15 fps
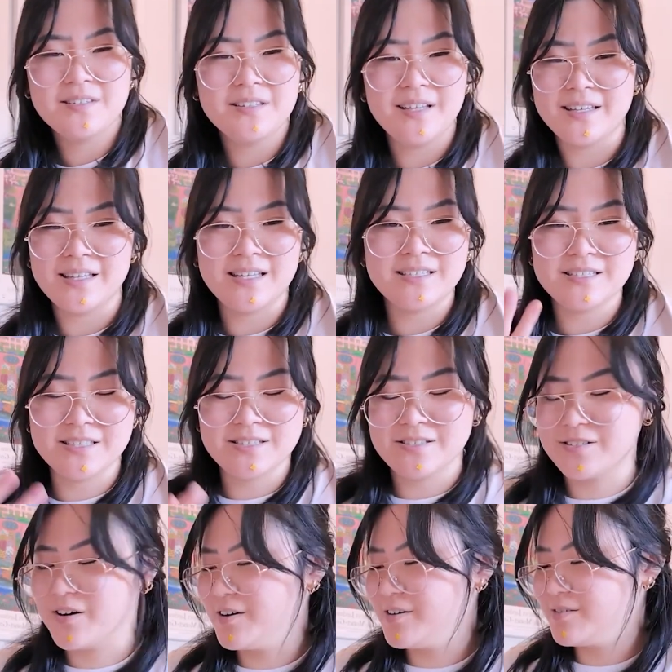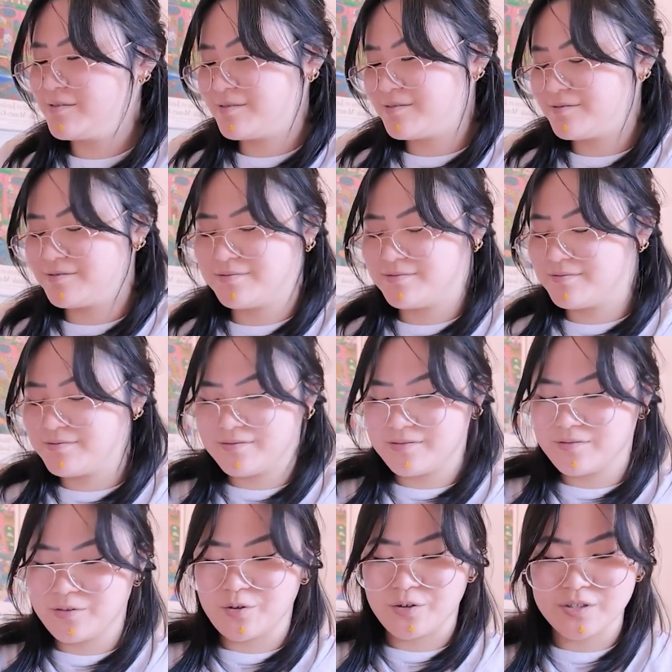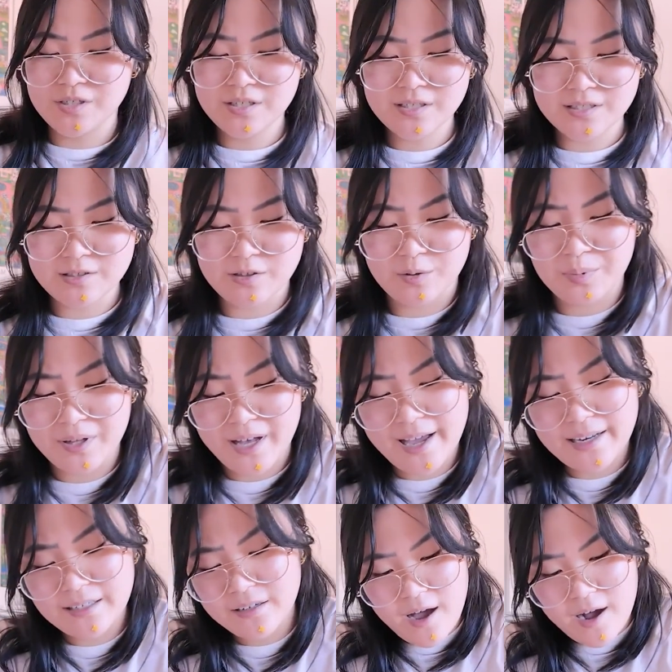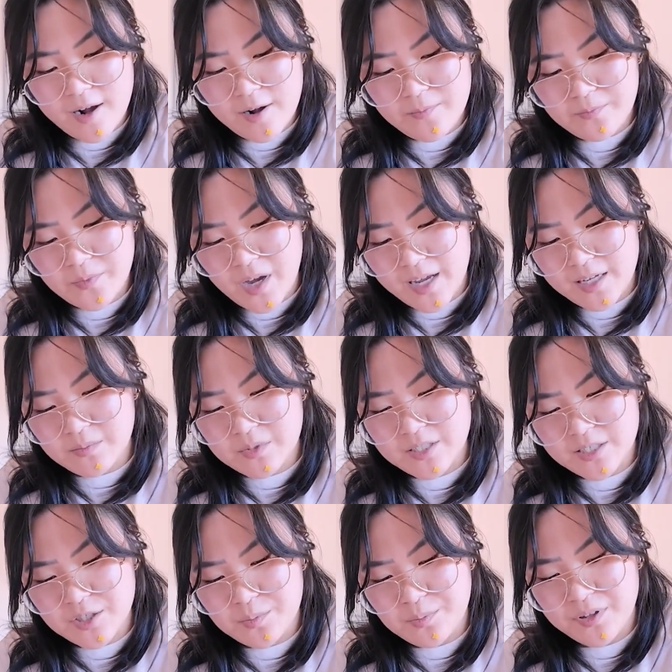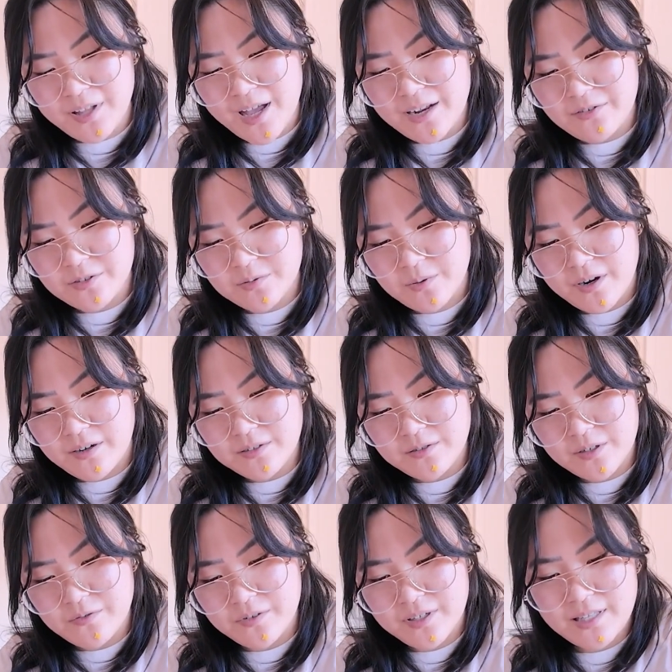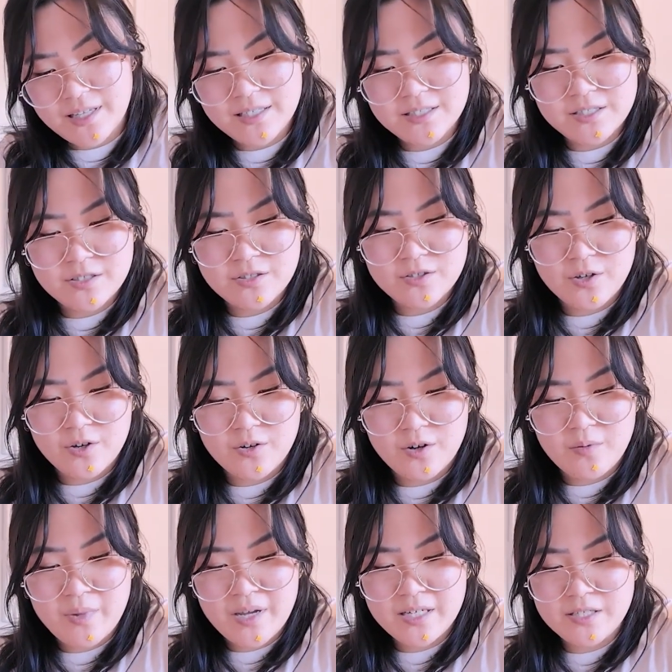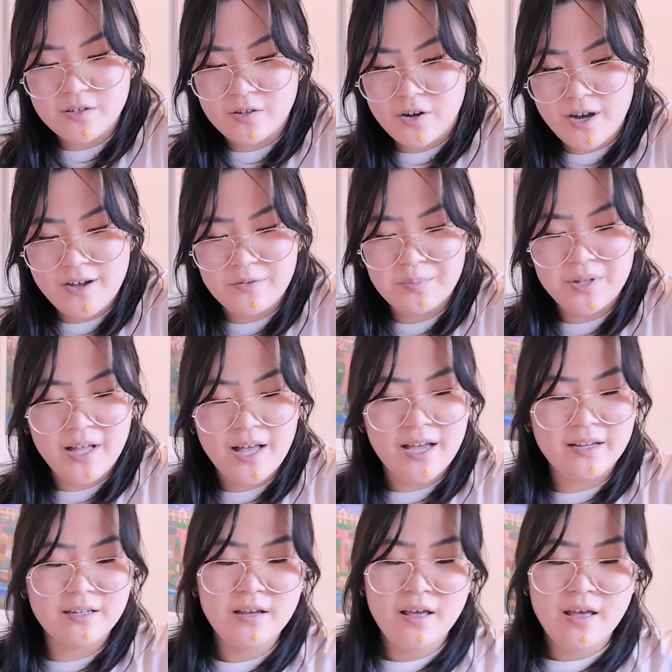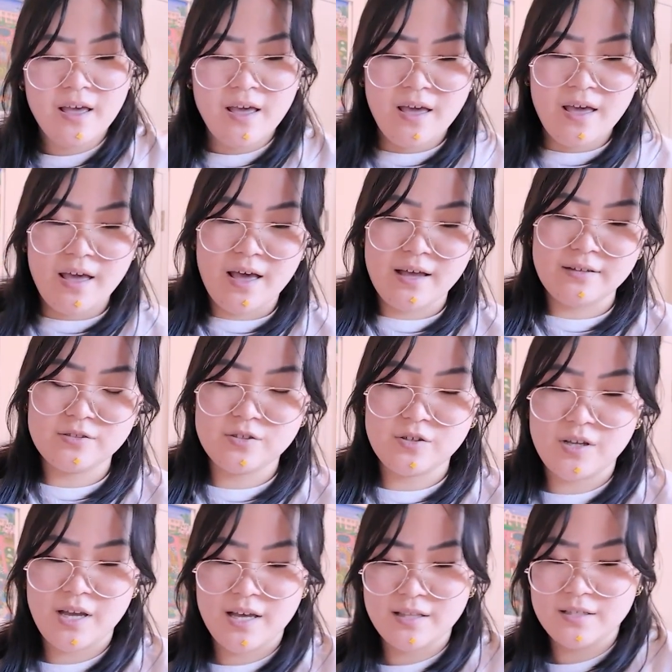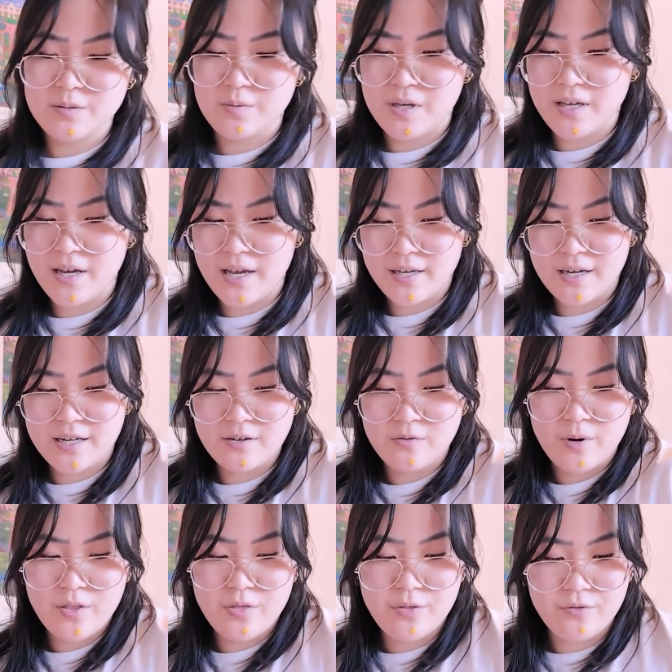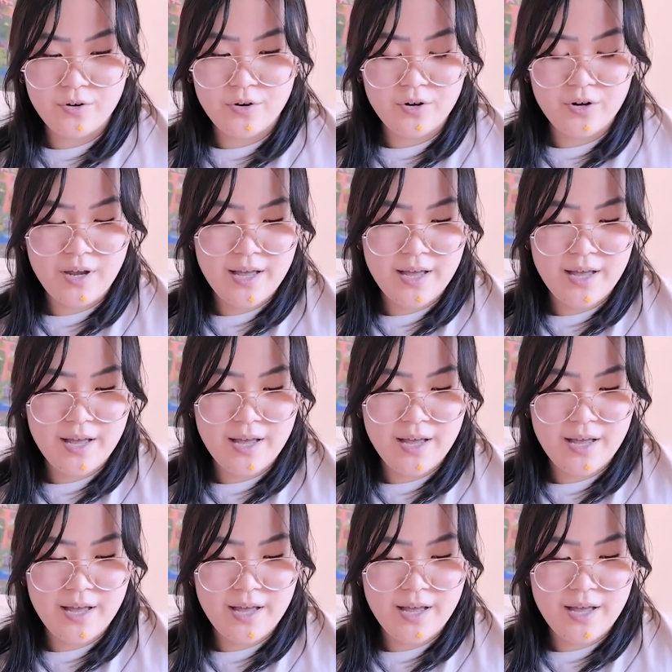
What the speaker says: like that's just not good. It's not a plan. I am such a planner as well, so I feel like that's just so not me to not have a plan. And so yeah, this week I kind of went through